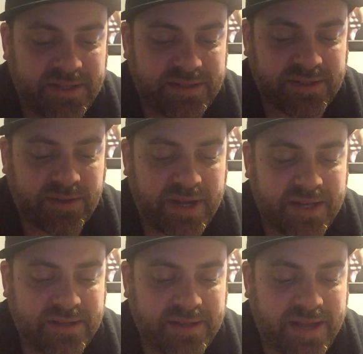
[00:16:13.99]
And so
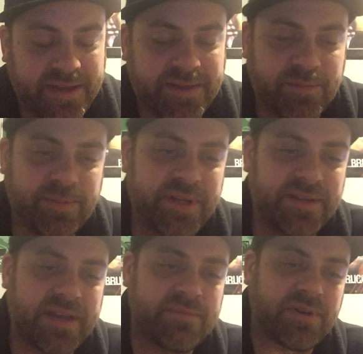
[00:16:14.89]
I had them
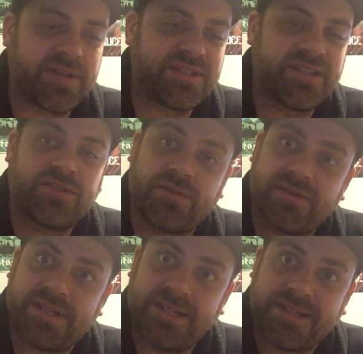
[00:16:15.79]
repeating that process
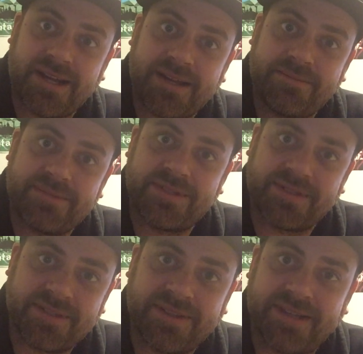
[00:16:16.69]
13
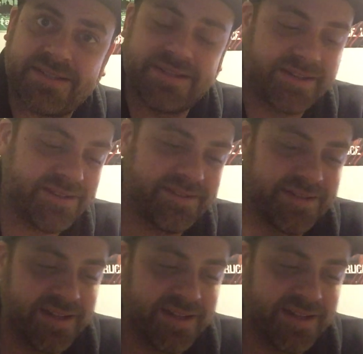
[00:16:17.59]
times last night.